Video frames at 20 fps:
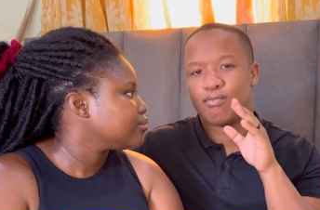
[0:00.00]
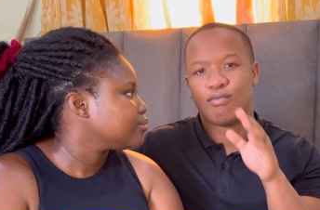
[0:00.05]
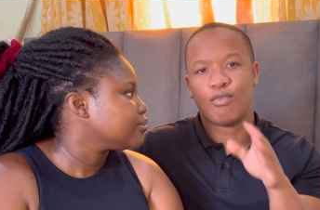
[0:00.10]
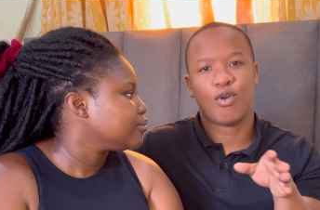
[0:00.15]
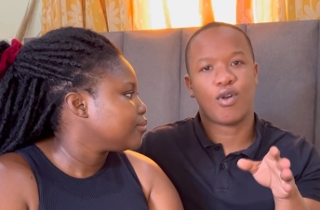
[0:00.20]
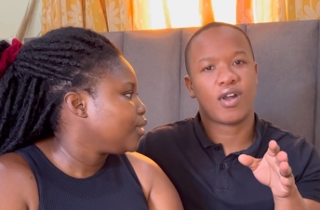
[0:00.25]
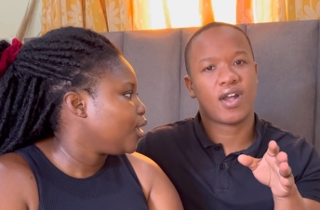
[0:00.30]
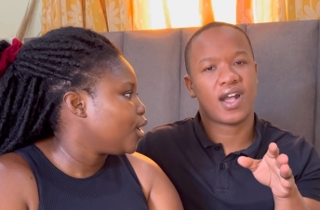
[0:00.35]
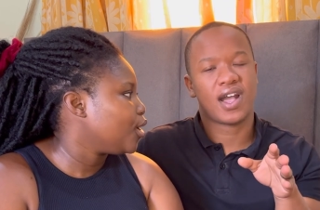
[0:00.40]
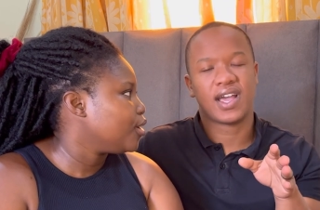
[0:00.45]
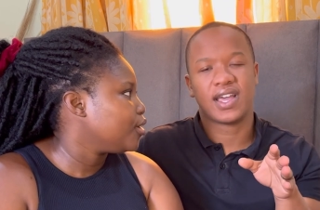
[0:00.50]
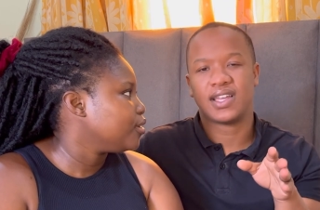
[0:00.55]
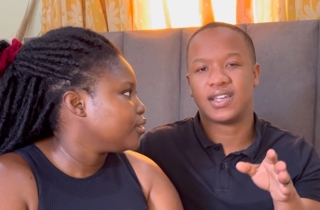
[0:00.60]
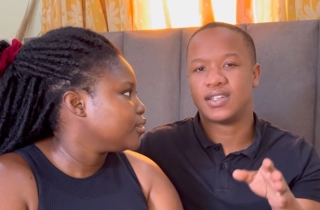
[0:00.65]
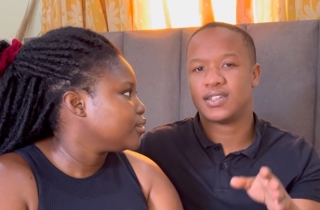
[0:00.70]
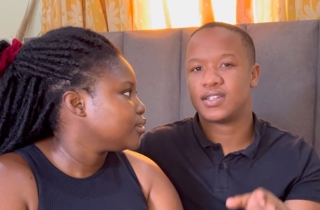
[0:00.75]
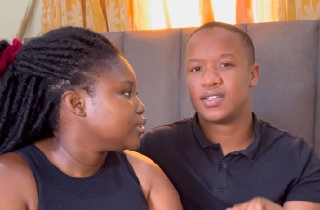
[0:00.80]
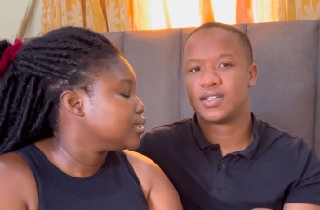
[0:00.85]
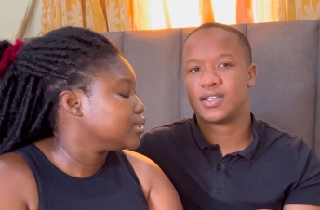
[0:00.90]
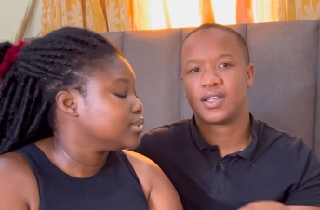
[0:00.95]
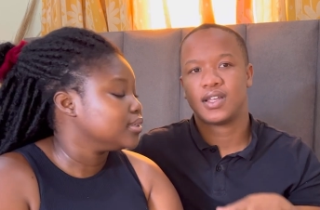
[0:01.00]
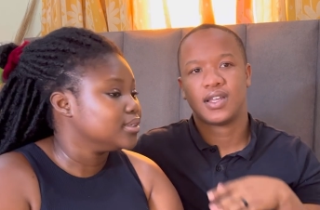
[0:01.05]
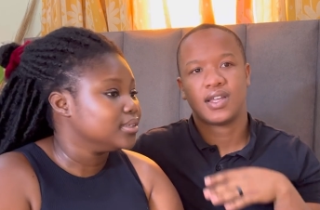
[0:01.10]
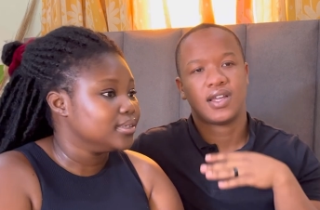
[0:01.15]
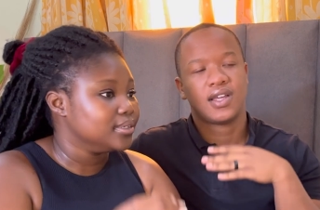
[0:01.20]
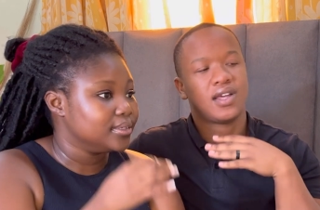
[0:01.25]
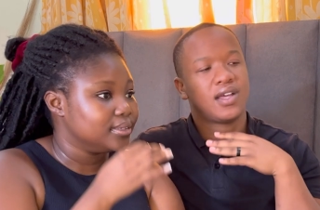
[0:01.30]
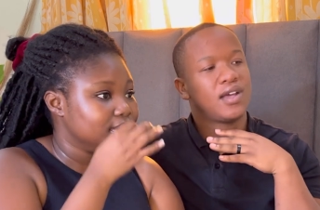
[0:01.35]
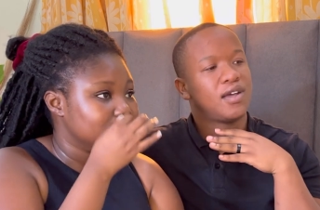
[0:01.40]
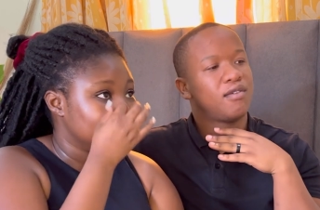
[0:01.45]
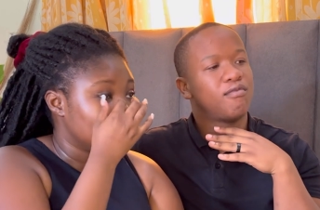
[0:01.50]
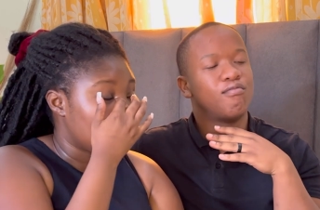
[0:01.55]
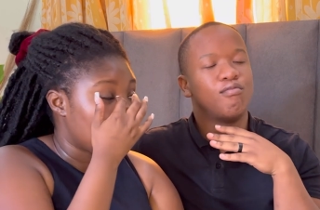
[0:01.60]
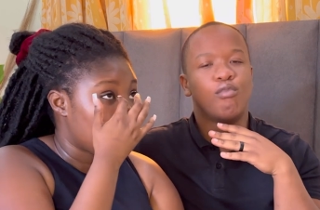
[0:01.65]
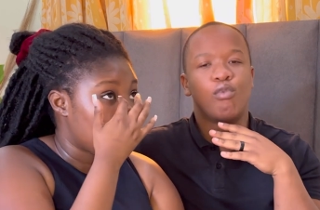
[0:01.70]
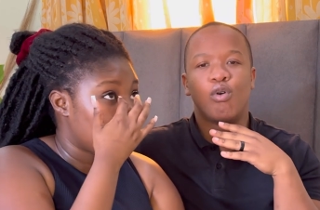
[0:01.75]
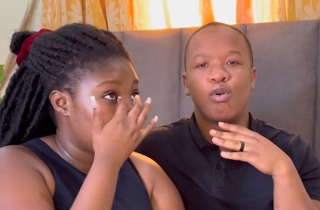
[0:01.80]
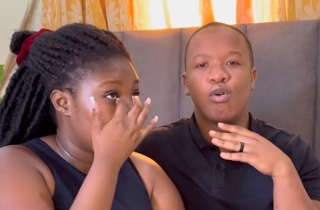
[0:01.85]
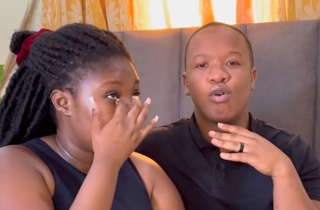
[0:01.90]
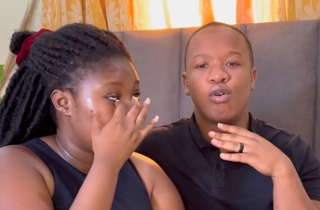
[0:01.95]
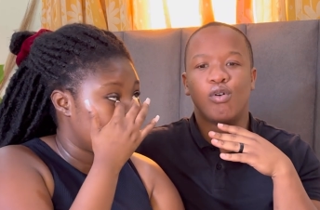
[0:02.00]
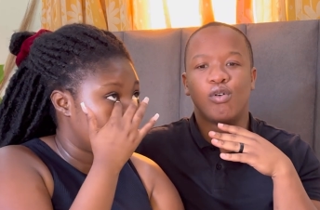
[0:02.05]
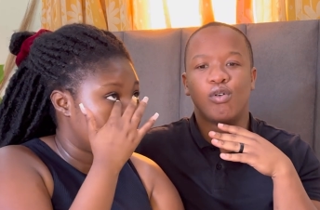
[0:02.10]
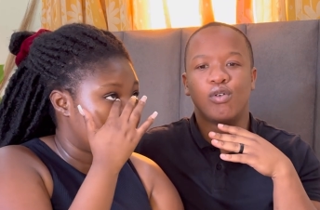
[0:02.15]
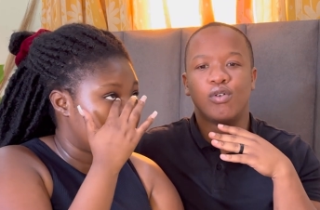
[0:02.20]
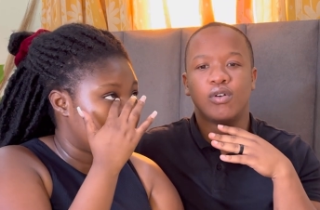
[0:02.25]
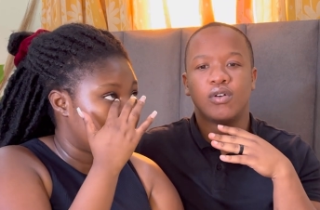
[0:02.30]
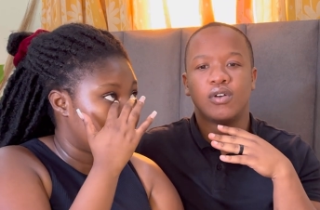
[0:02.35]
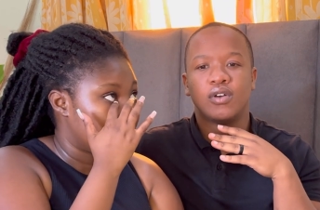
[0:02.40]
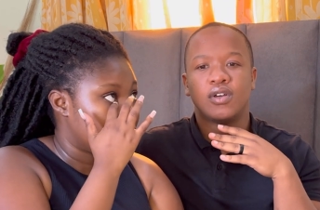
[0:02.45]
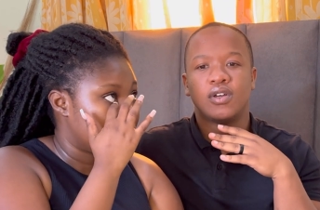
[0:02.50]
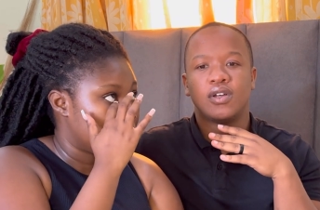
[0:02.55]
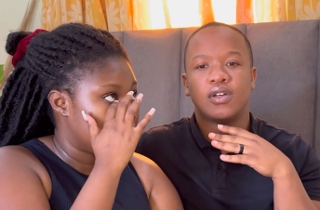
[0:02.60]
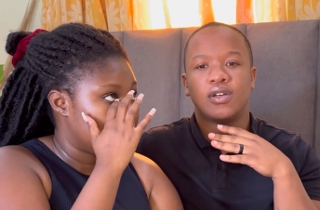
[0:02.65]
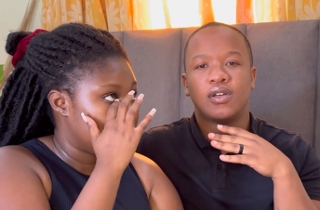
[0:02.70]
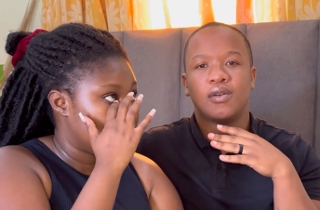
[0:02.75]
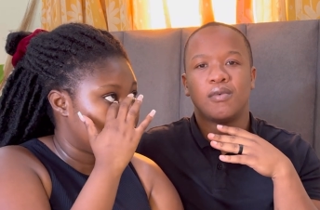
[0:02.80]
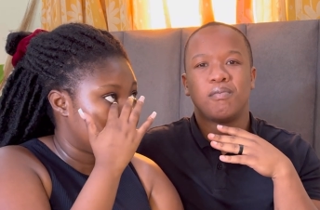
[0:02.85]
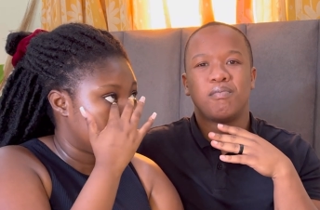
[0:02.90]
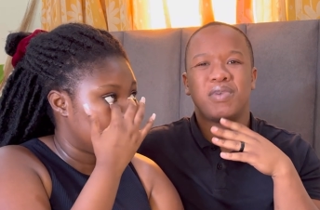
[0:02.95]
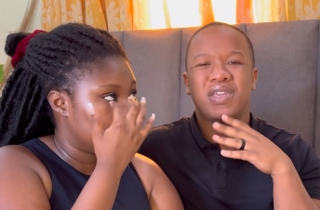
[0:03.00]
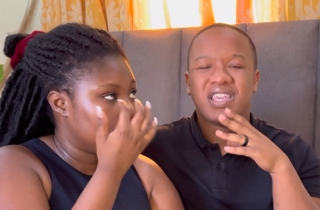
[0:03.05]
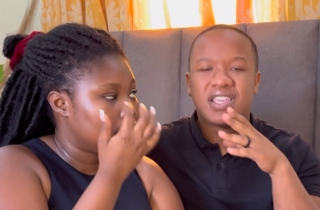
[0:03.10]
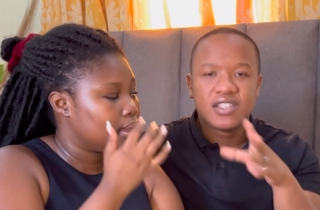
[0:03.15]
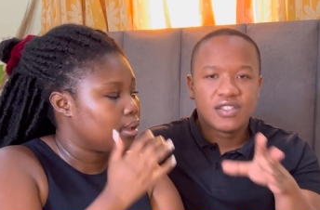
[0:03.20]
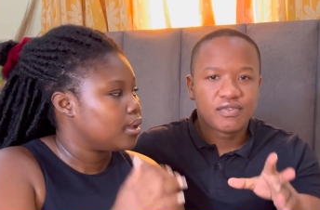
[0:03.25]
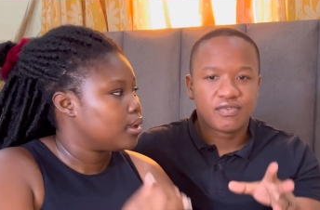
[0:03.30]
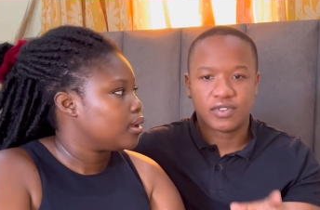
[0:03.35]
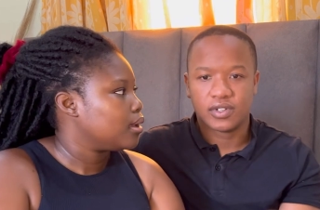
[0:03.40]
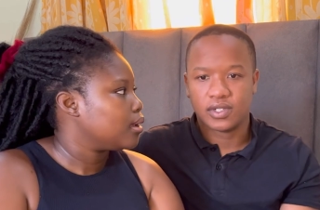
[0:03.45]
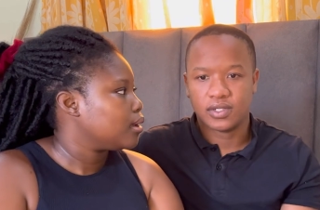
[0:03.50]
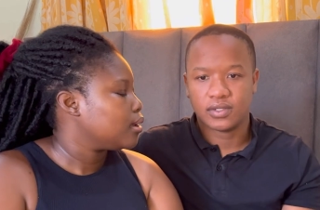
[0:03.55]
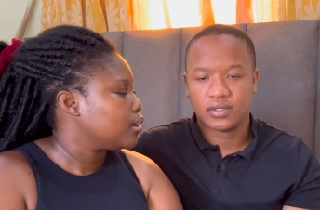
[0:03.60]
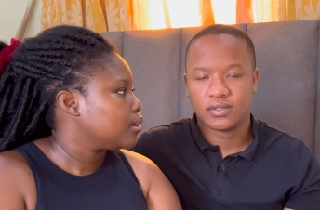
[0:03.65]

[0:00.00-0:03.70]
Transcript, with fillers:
Speaker 1: more yeah. kind more peaceful